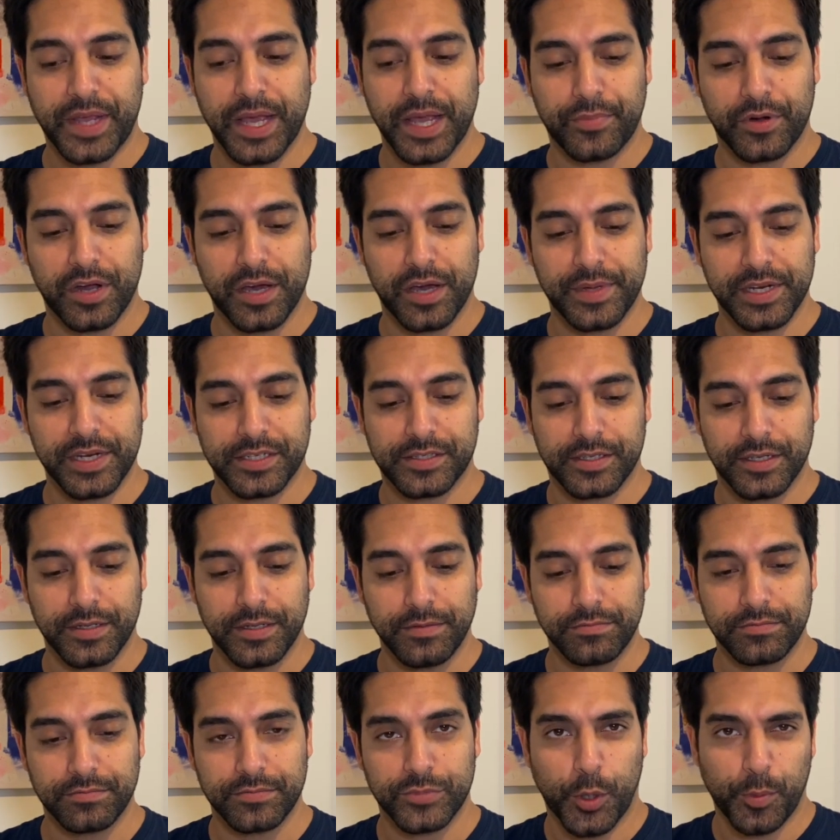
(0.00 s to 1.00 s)
became Prime Minister,
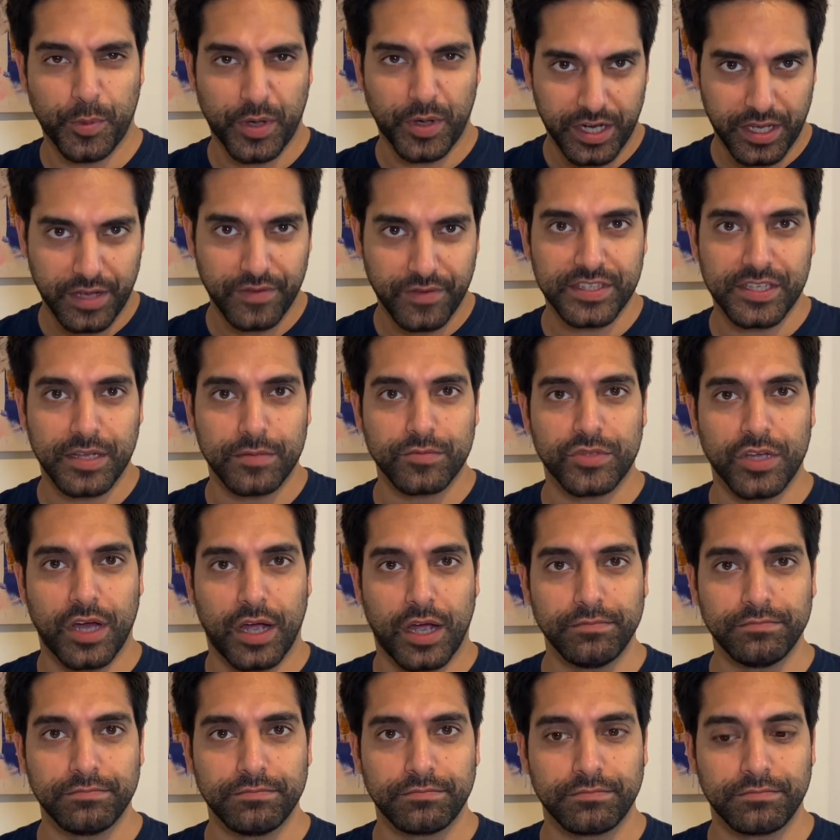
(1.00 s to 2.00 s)
so I'm going to give her some
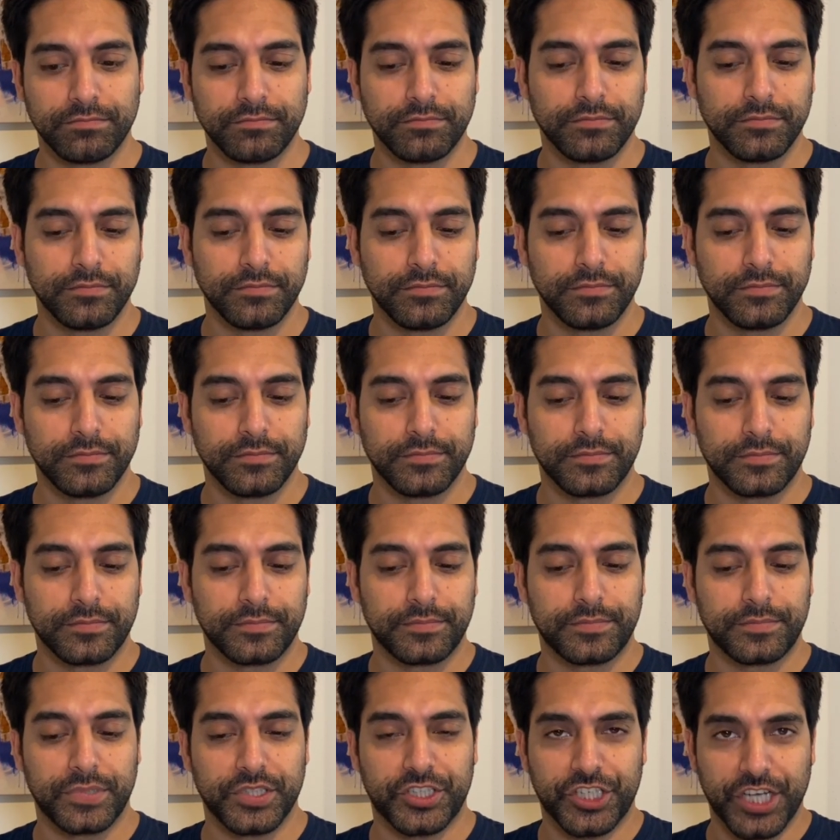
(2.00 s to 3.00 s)
time,
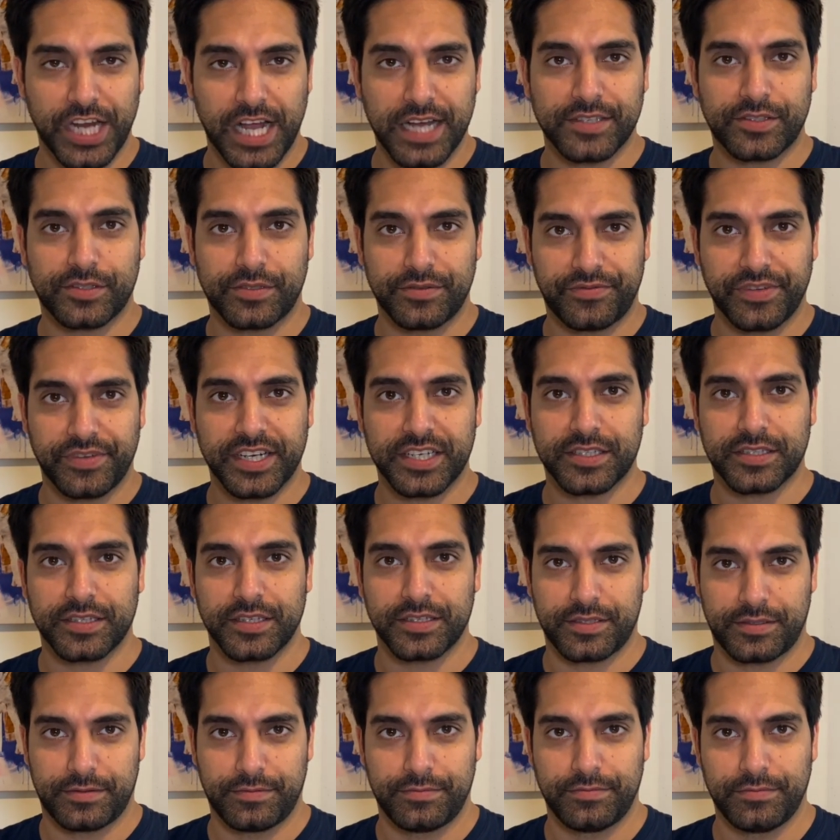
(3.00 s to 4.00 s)
but she has to fix
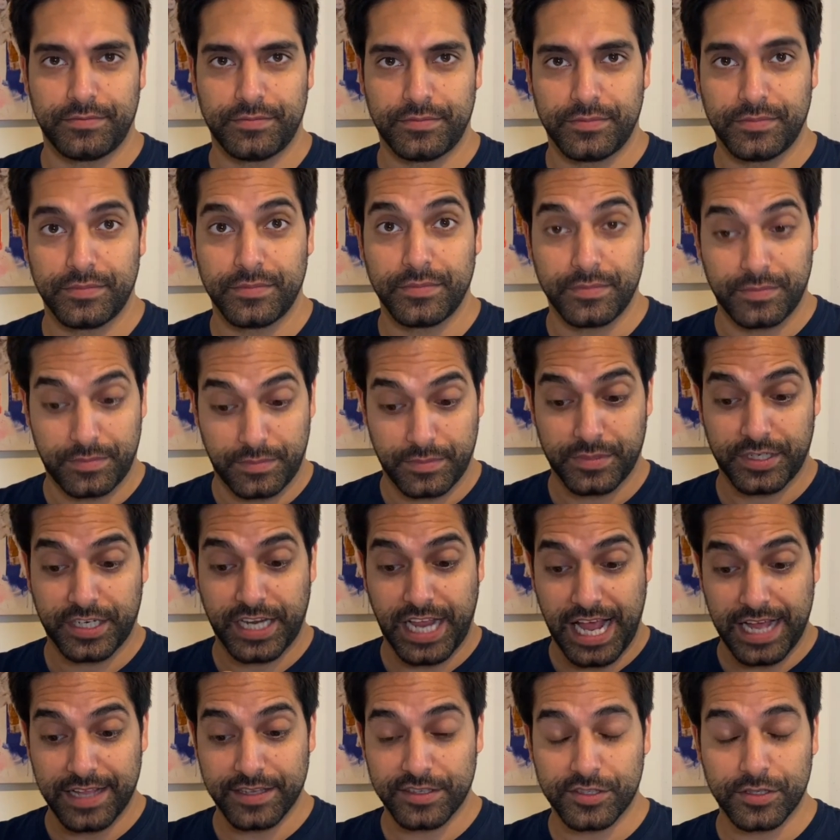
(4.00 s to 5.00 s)
this.
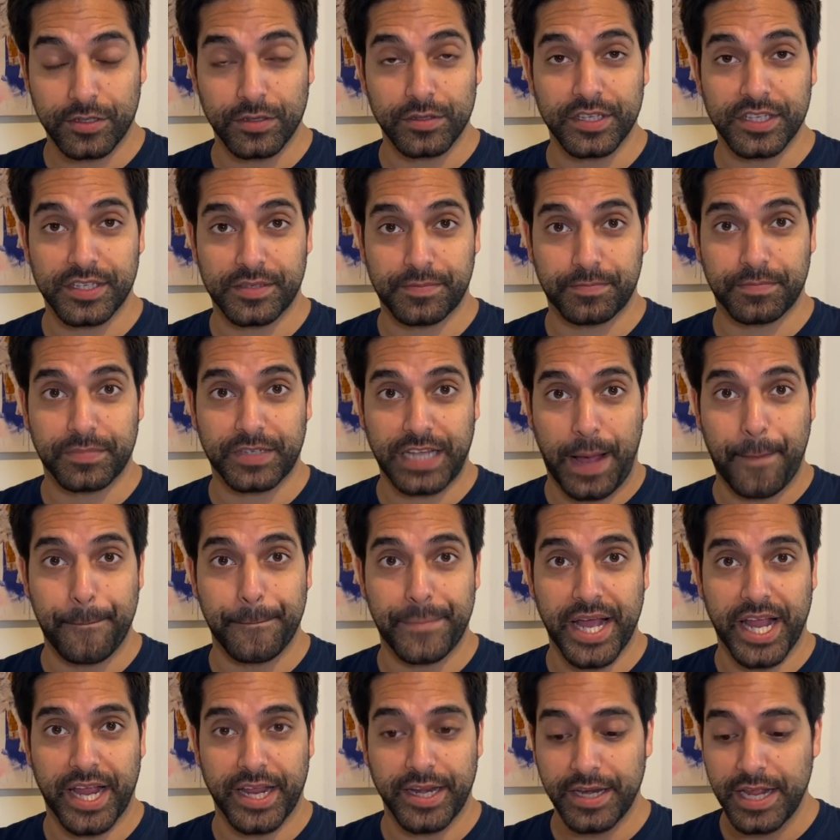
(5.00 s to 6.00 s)
Cancel this
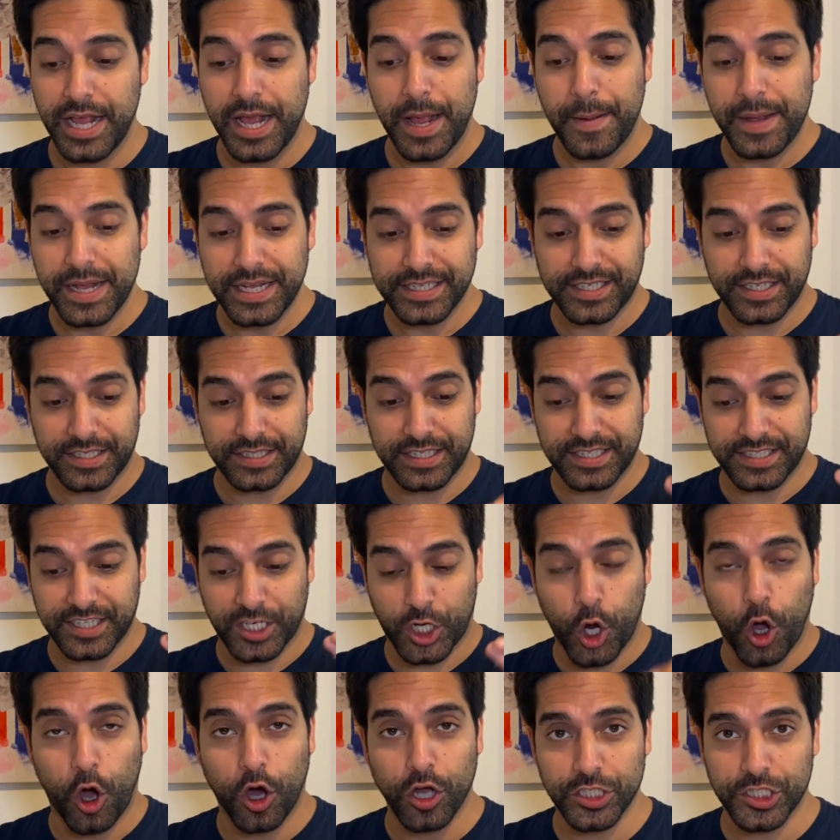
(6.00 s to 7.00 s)
campaign. It's, there's a
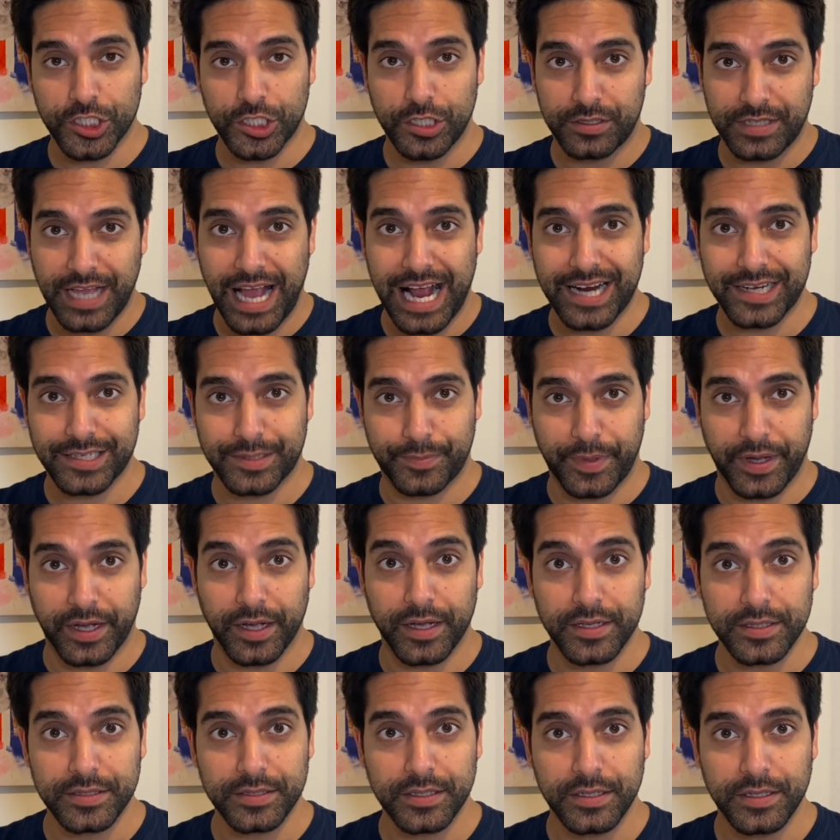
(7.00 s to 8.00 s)
cost to
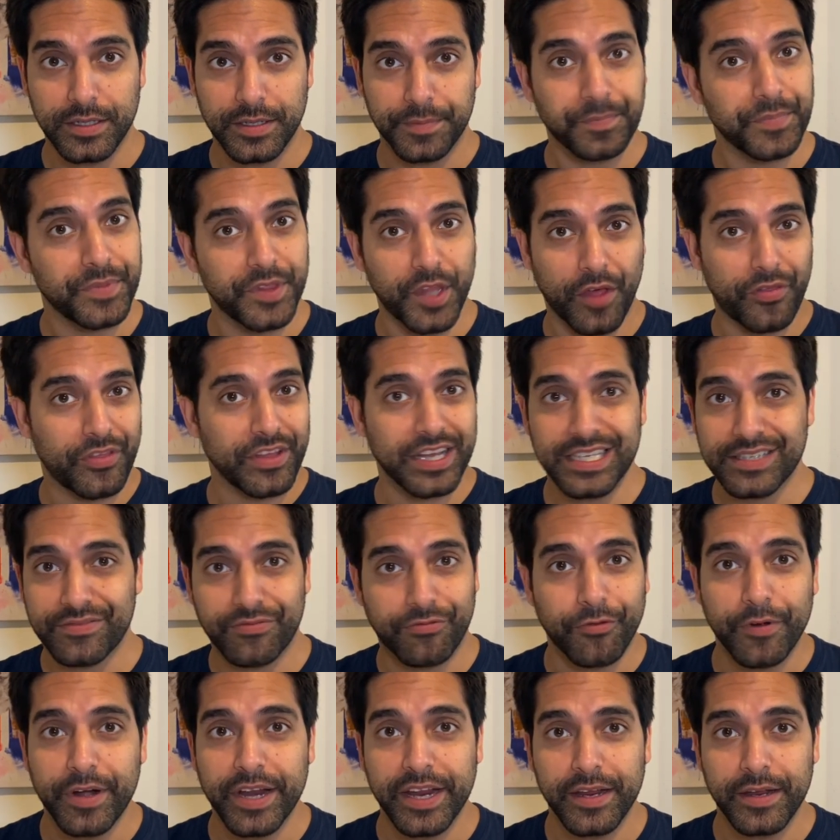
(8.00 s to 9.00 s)
taxpayers. Nothing is
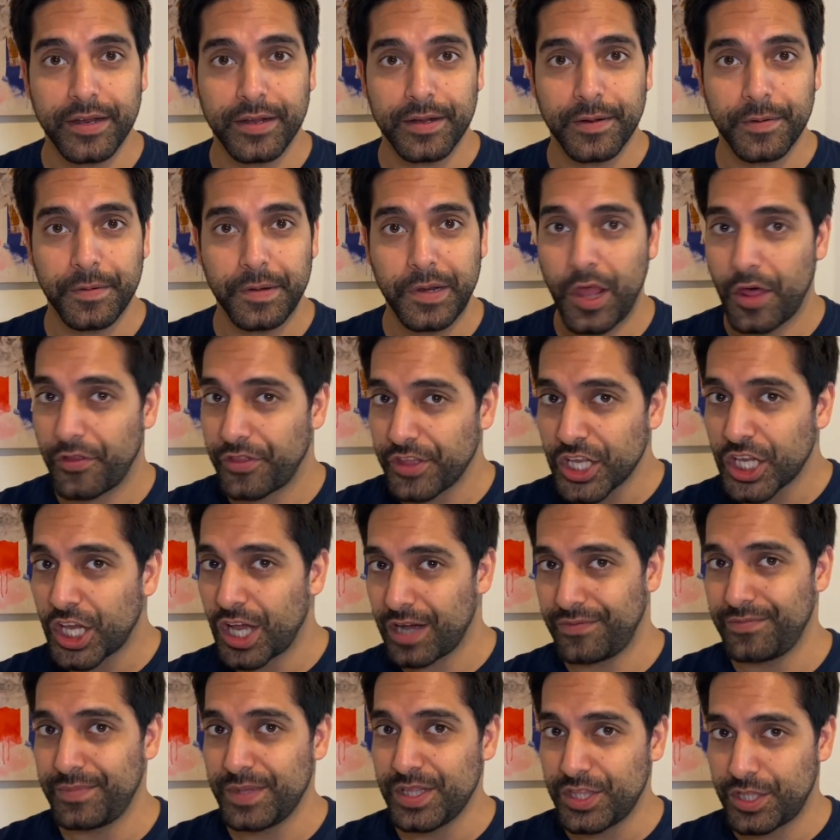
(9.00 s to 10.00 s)
free. Nothing
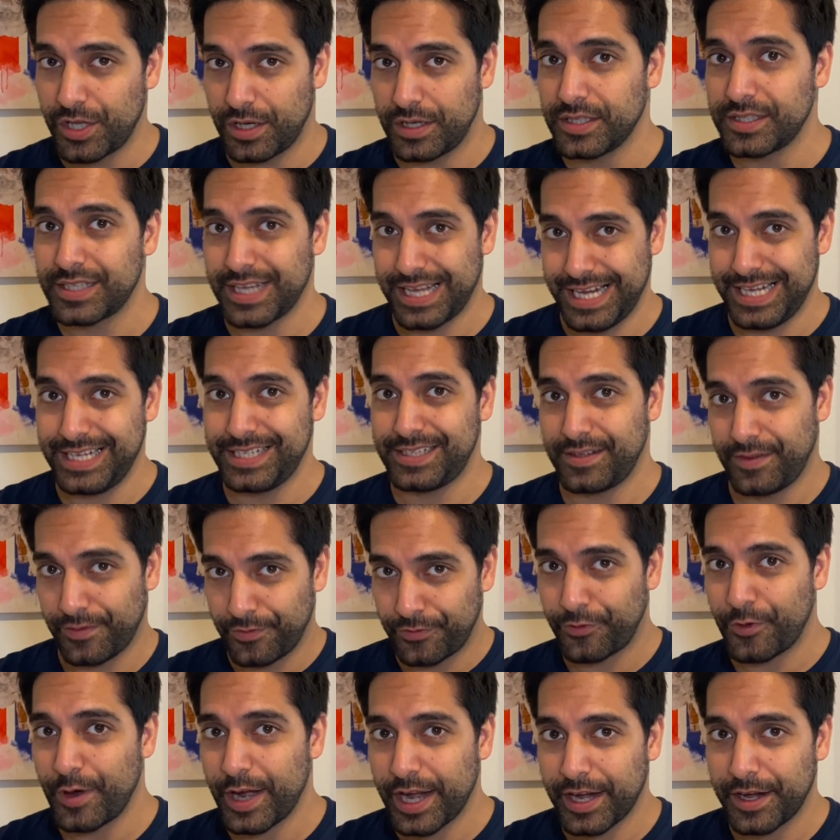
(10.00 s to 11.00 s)
government does is
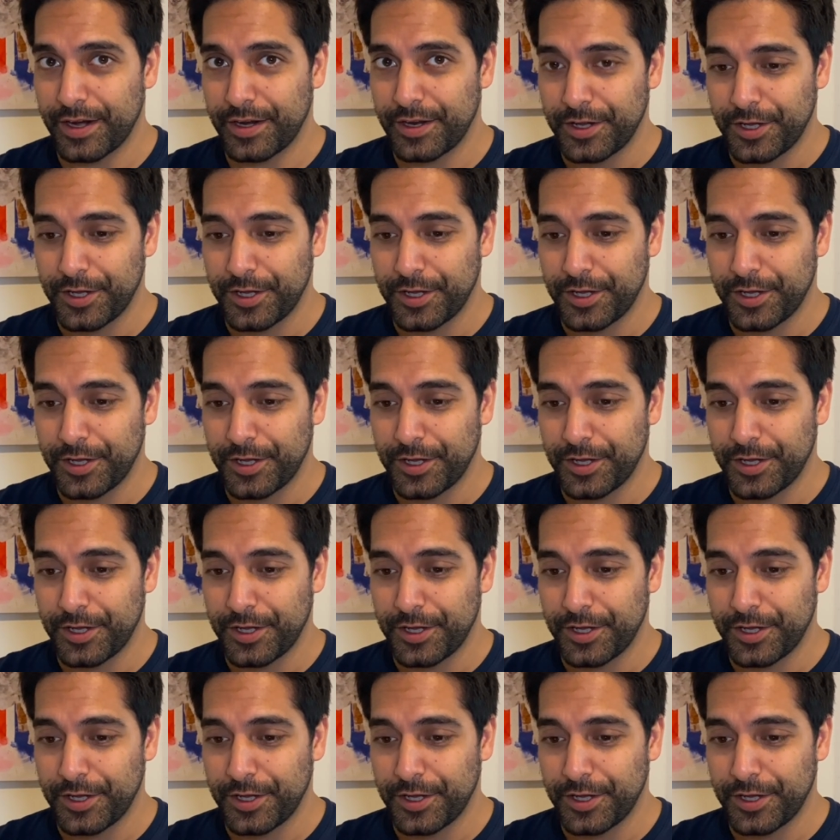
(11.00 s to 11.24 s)
free.